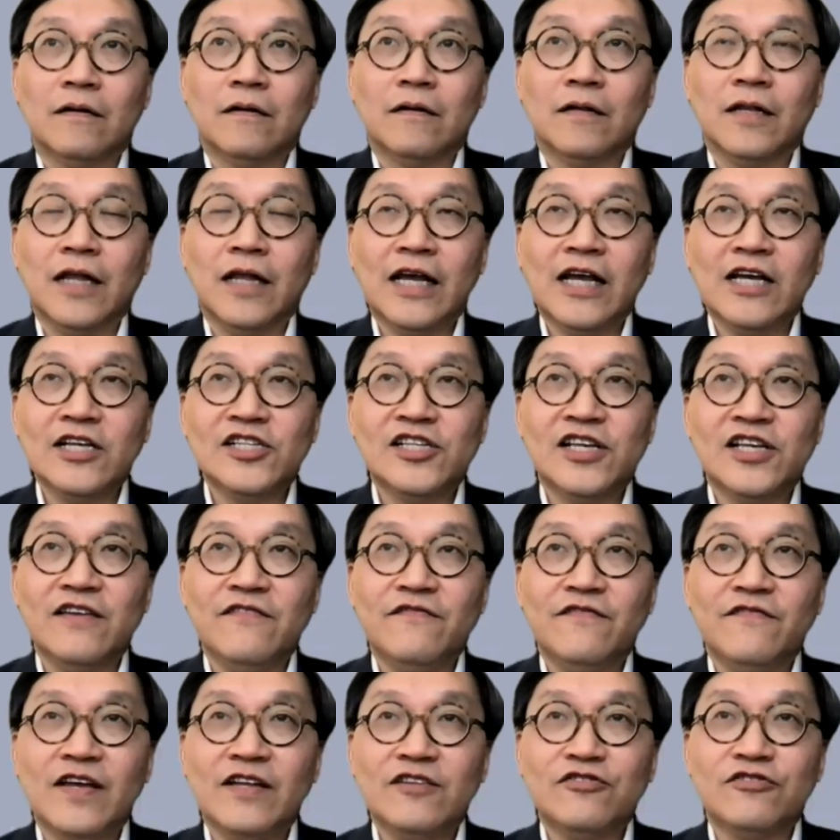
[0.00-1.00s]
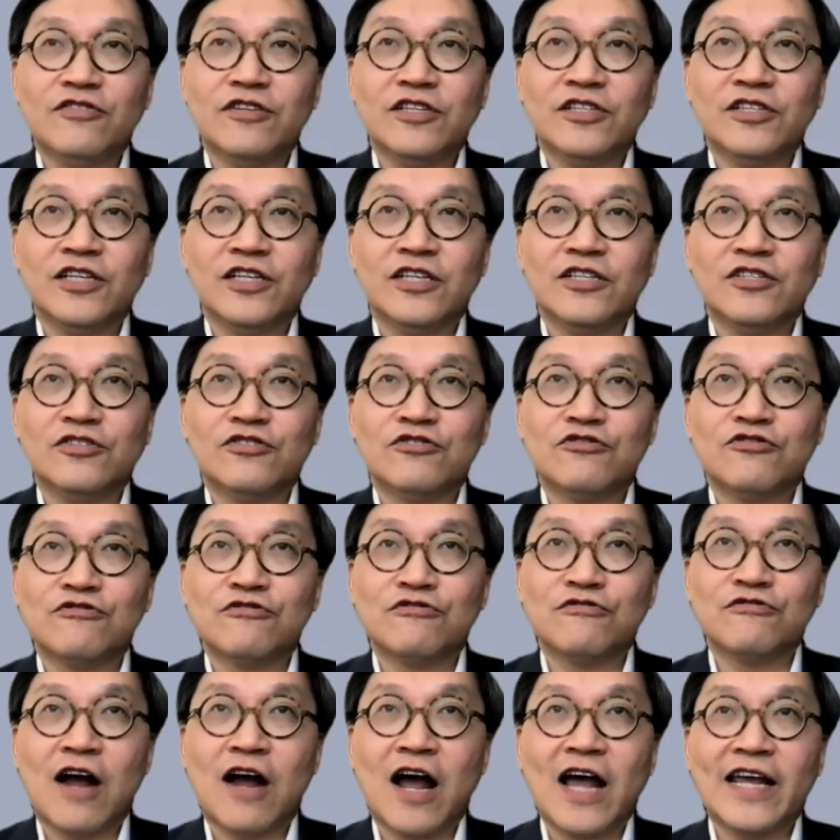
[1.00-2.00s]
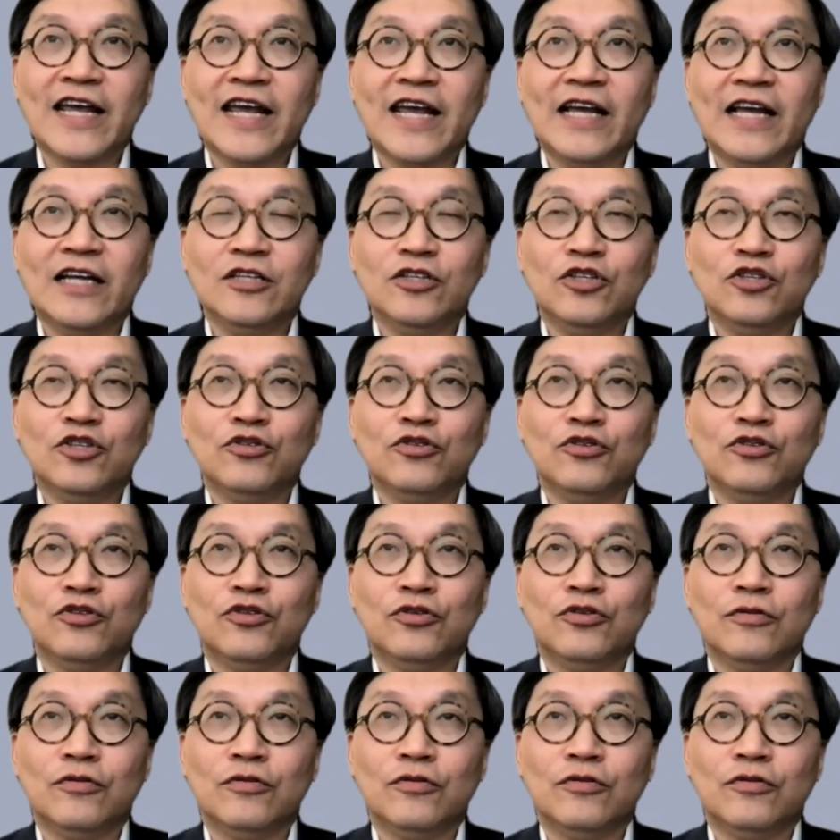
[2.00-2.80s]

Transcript: Like I say, Ventures is trying to.